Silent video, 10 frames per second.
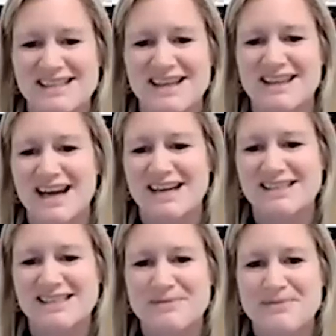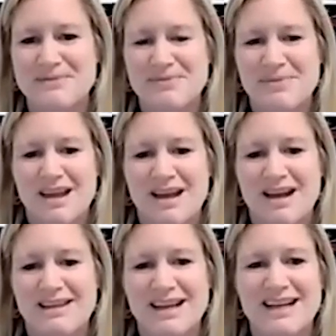like that.
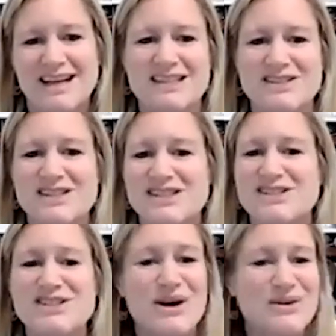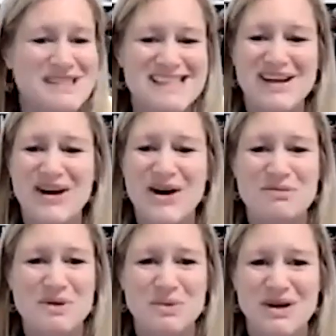And then again, just don't sit at home
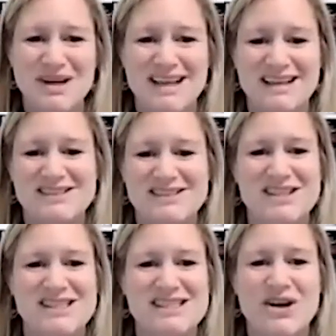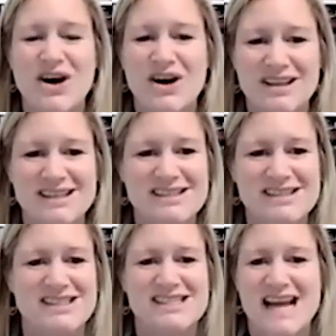and worry. Just call us,
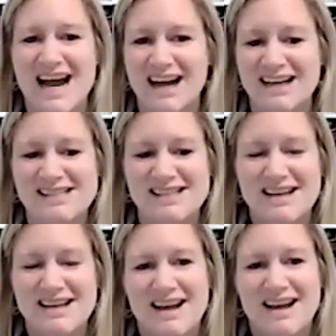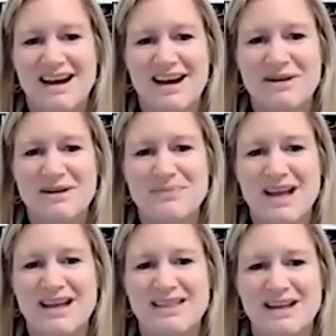just ask. I
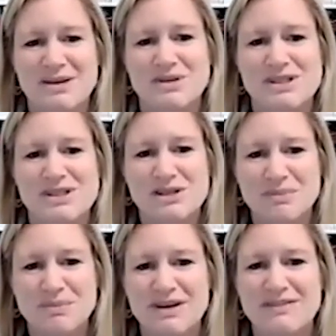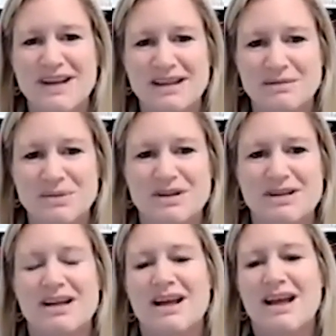think we're super
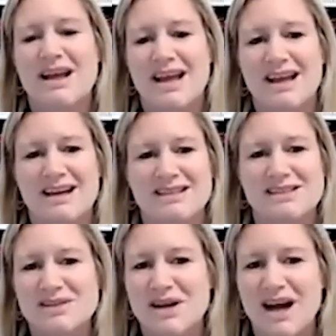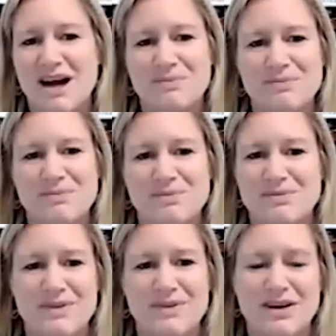available, and
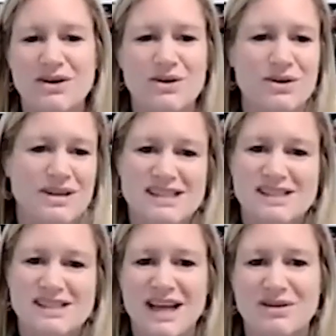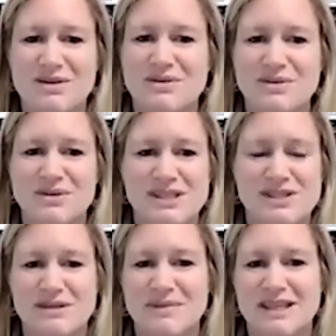our goal is to get you through this
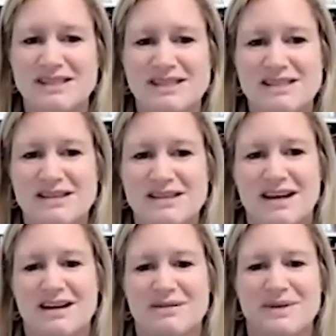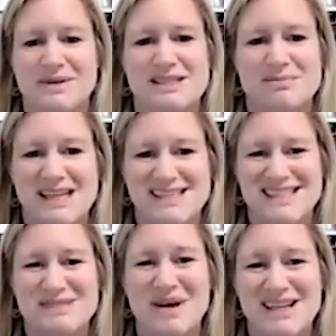treatment as best
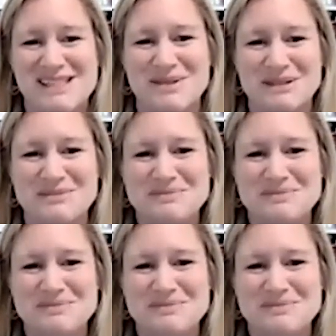as possible.